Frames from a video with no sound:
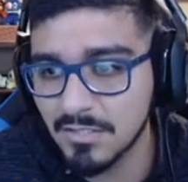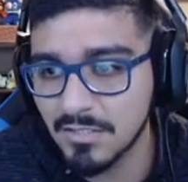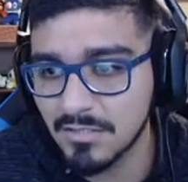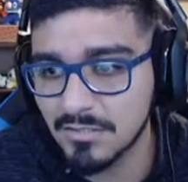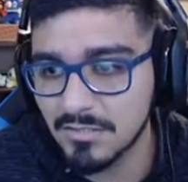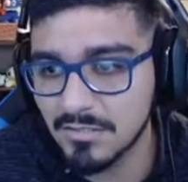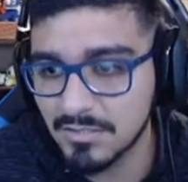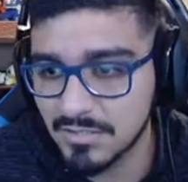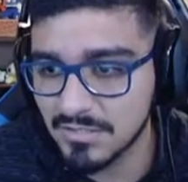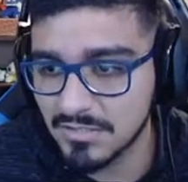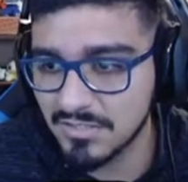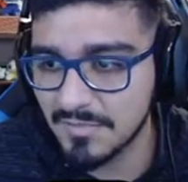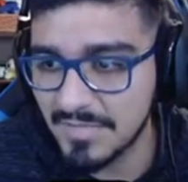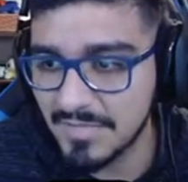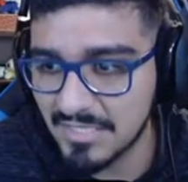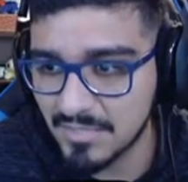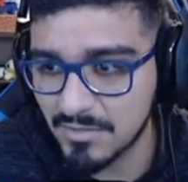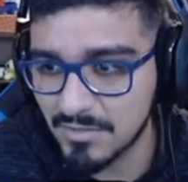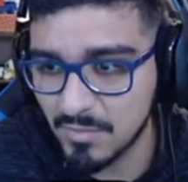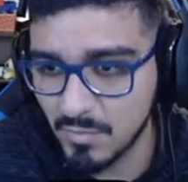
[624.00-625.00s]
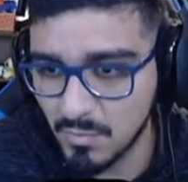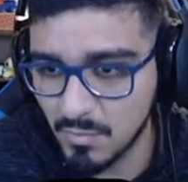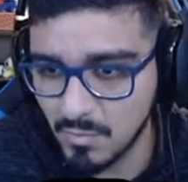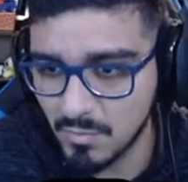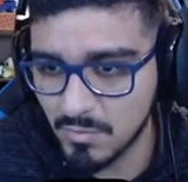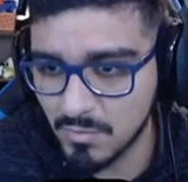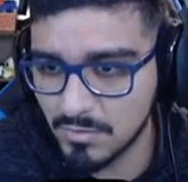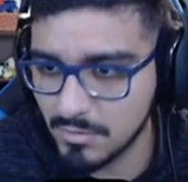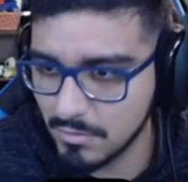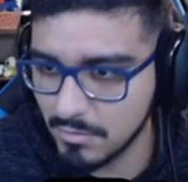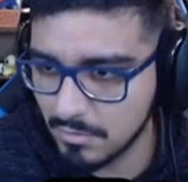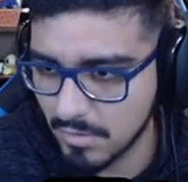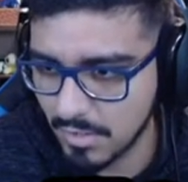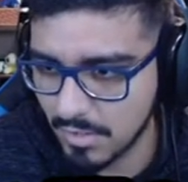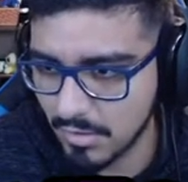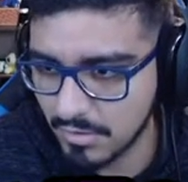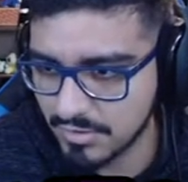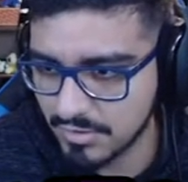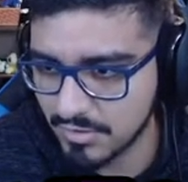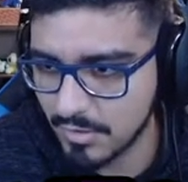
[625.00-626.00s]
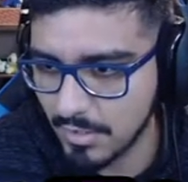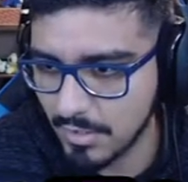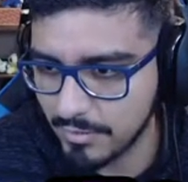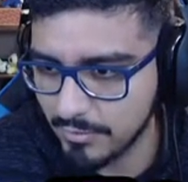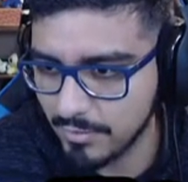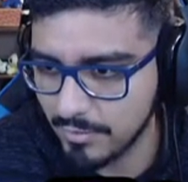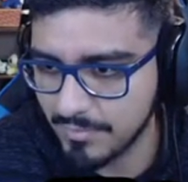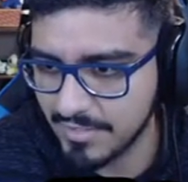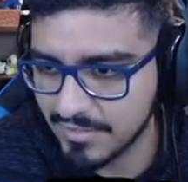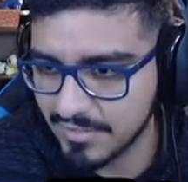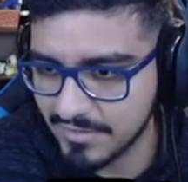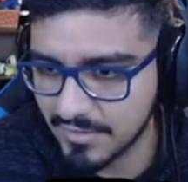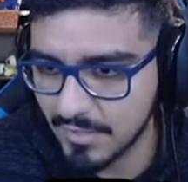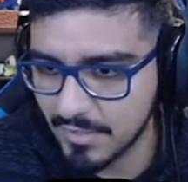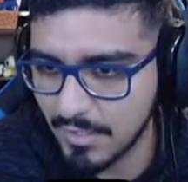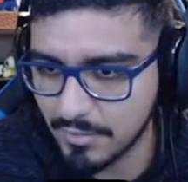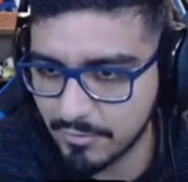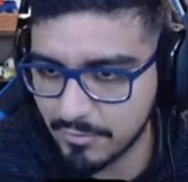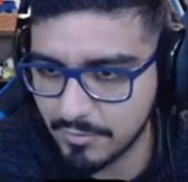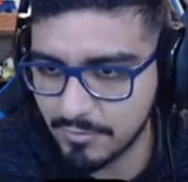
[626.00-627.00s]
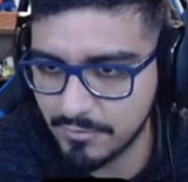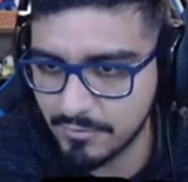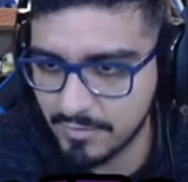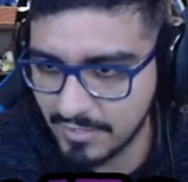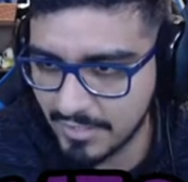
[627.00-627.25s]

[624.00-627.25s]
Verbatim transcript: Just leave me alone. Okay, go into Kagro because Kagro, again,